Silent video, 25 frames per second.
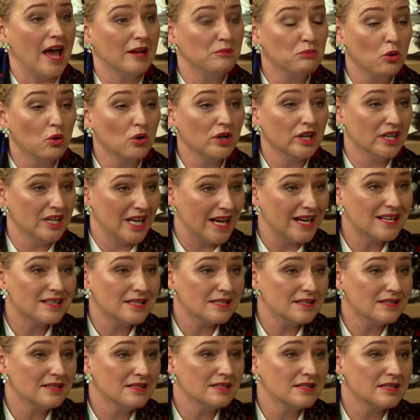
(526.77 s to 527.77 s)
and more
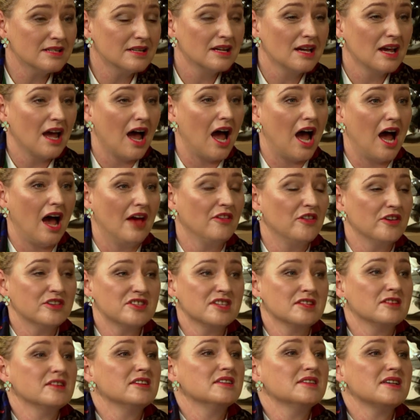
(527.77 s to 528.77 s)
connected,
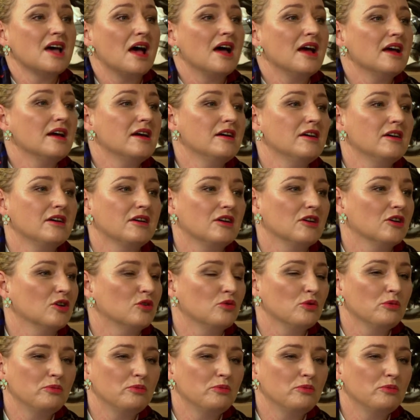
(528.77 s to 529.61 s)
there's an entire